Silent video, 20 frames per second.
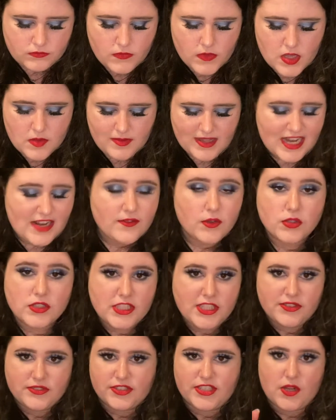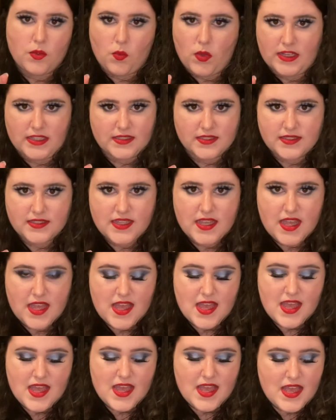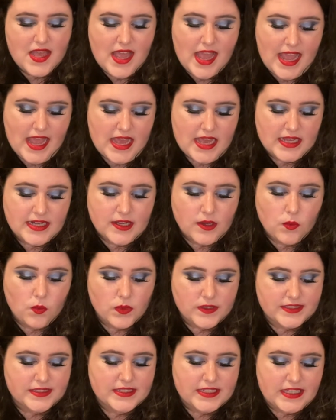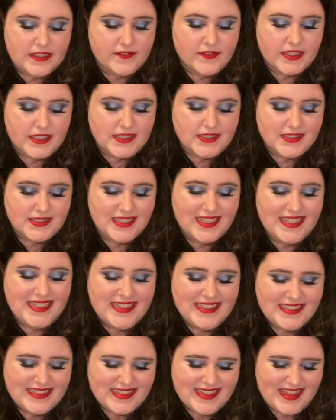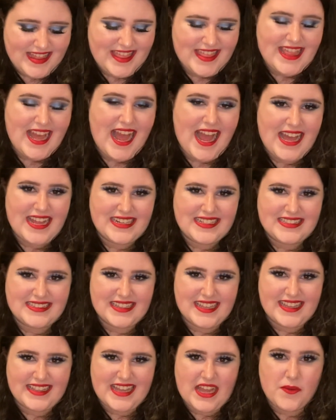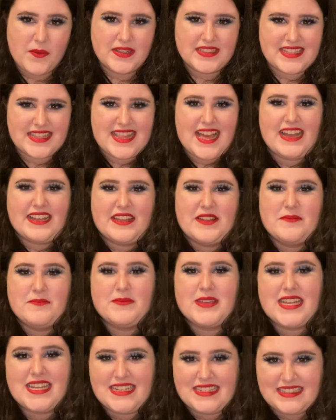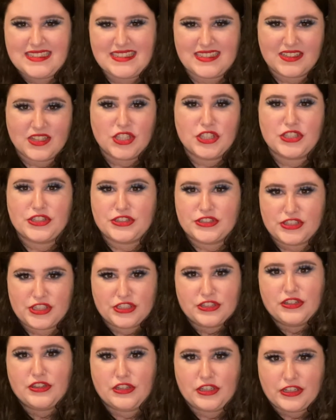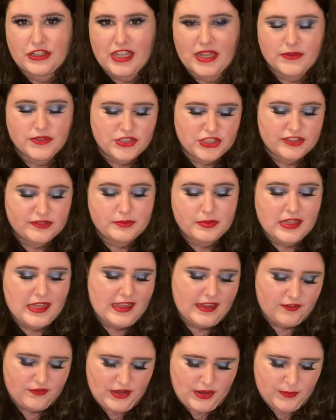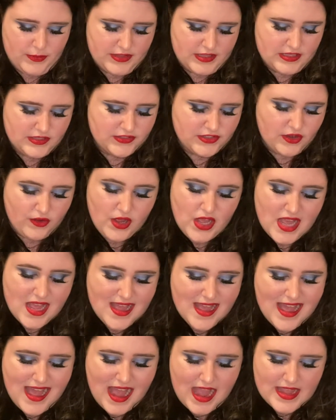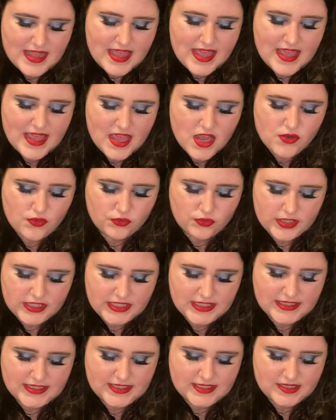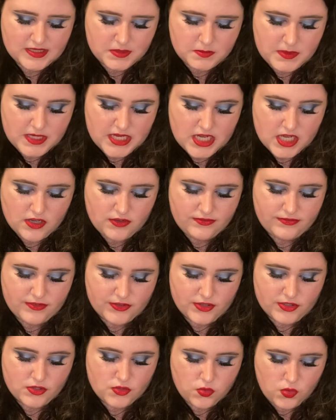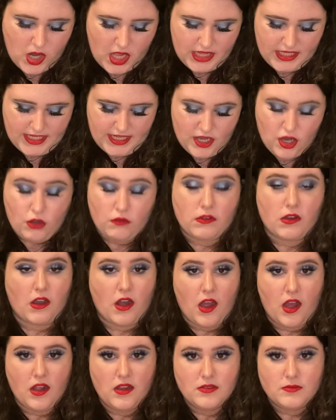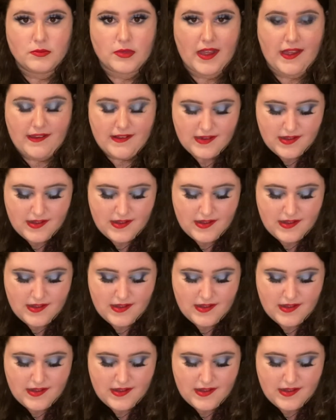but I've only used it once. And it wasn't even that, like, I wasn't that committed to the look. I was just playing around with it. So I can't really speak for the quality overall, but